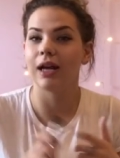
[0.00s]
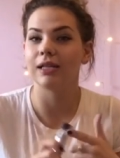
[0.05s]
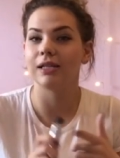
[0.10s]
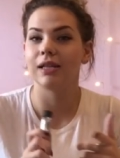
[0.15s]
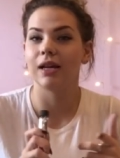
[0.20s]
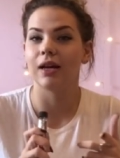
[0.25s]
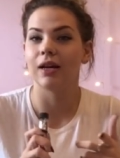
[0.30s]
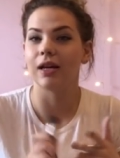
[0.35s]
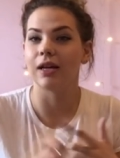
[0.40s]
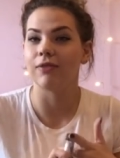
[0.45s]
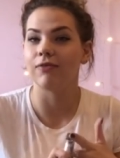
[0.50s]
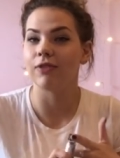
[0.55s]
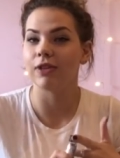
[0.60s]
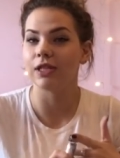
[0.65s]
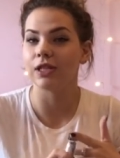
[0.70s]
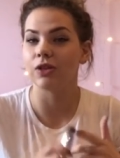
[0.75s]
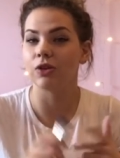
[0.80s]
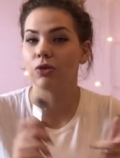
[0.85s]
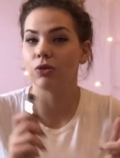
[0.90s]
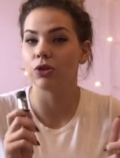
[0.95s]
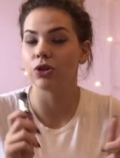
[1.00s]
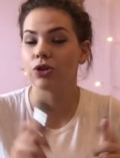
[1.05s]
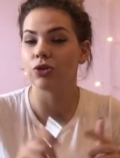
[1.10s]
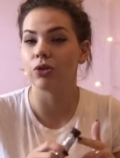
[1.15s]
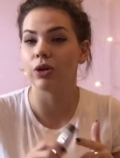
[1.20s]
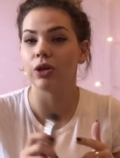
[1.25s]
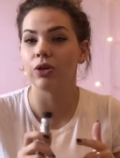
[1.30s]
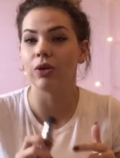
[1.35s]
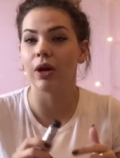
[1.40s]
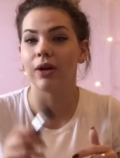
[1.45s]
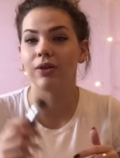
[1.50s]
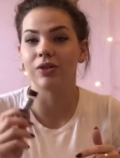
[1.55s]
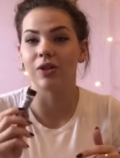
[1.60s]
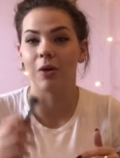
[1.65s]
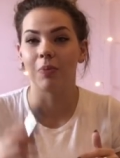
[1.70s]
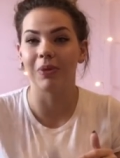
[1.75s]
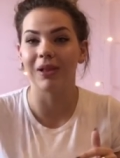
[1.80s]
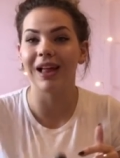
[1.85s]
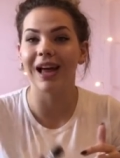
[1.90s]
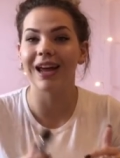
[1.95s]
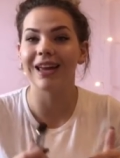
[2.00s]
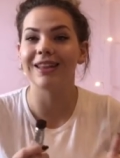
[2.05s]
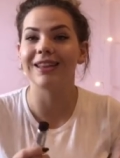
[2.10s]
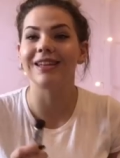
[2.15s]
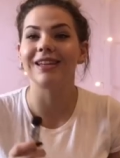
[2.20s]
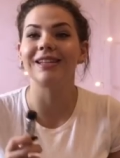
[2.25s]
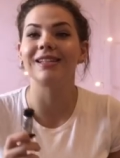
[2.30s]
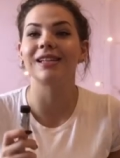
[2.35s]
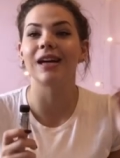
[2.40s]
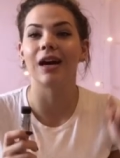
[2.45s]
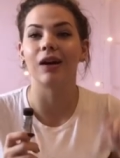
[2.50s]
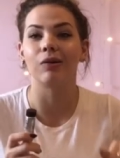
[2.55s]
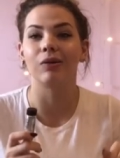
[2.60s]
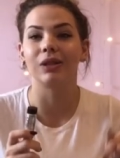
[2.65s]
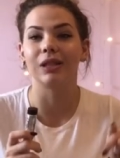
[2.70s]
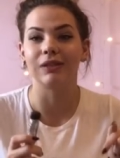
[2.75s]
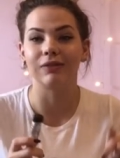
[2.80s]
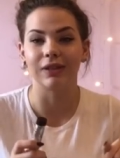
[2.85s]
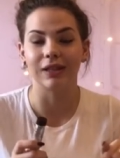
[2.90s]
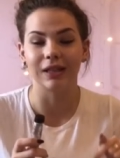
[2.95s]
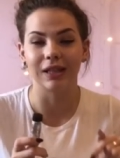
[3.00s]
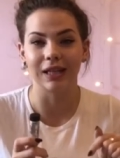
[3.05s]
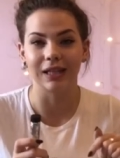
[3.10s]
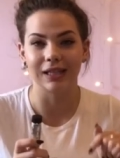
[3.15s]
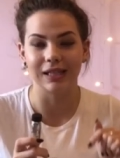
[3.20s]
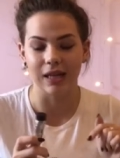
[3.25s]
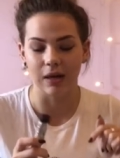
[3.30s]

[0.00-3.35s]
has done a video showing you how to apply these. I will leave it linked